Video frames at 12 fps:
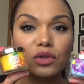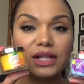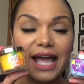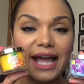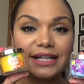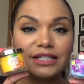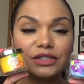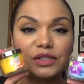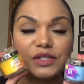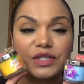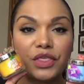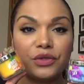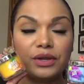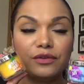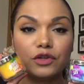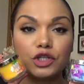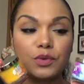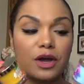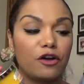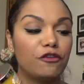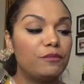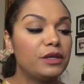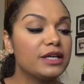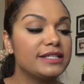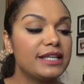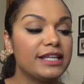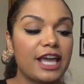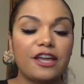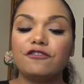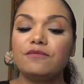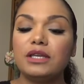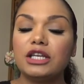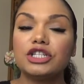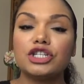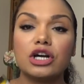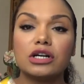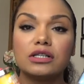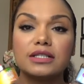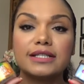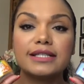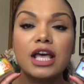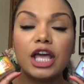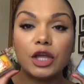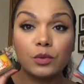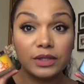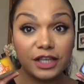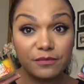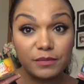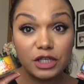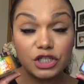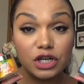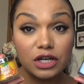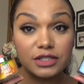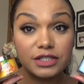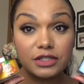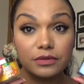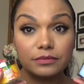candles for 3 for 12 because it gave me a chance, it will give me a chance to...